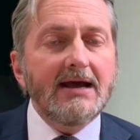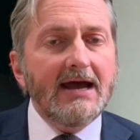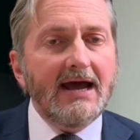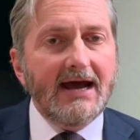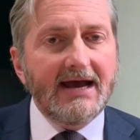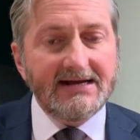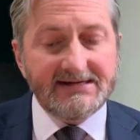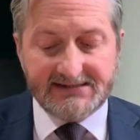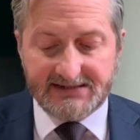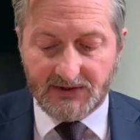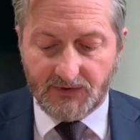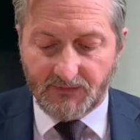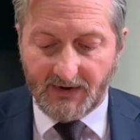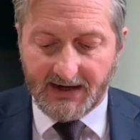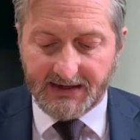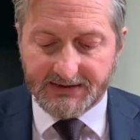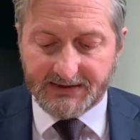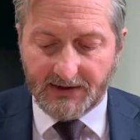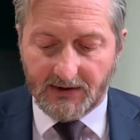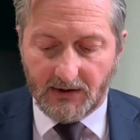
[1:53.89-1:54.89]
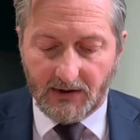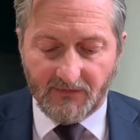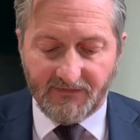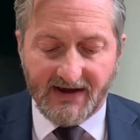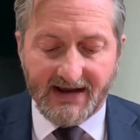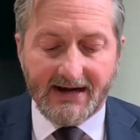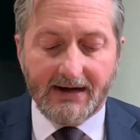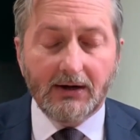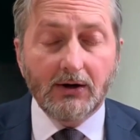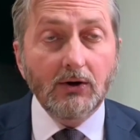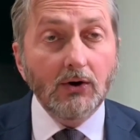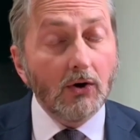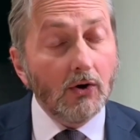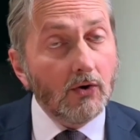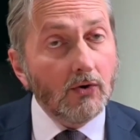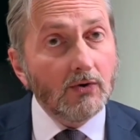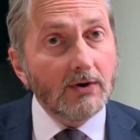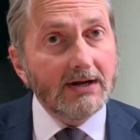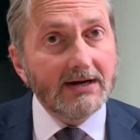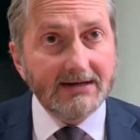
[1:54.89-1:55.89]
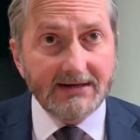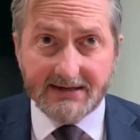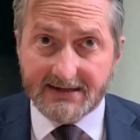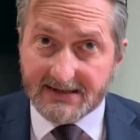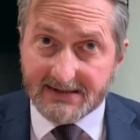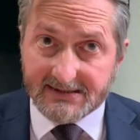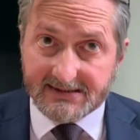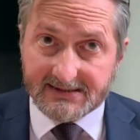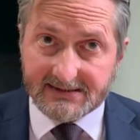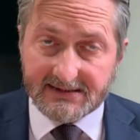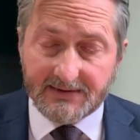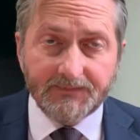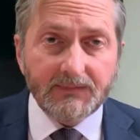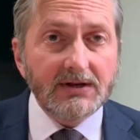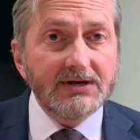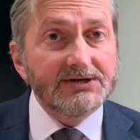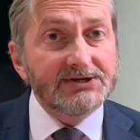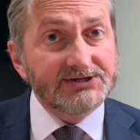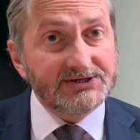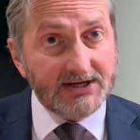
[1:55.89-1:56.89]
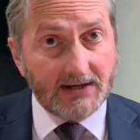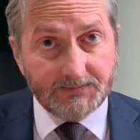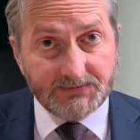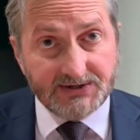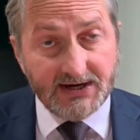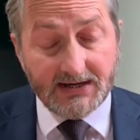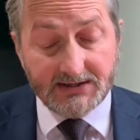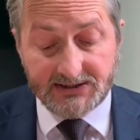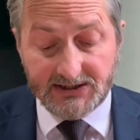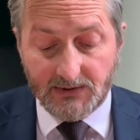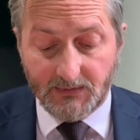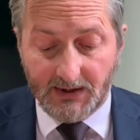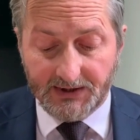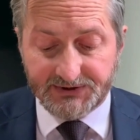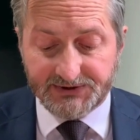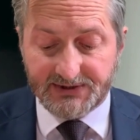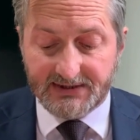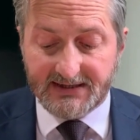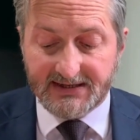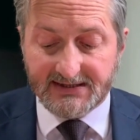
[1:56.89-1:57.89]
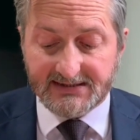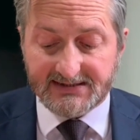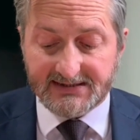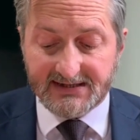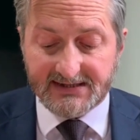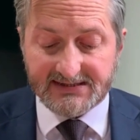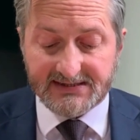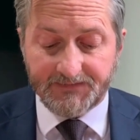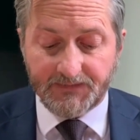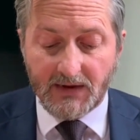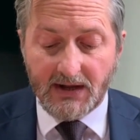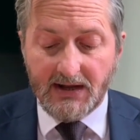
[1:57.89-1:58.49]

a surrender of a long lease, subject to underleases,